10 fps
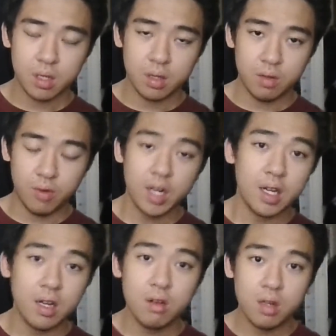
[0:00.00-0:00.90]
Right
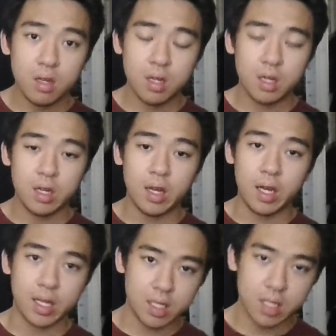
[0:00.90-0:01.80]
now, I
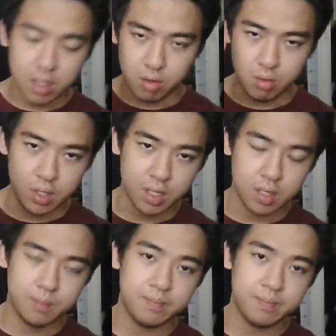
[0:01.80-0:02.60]
can say 2 things.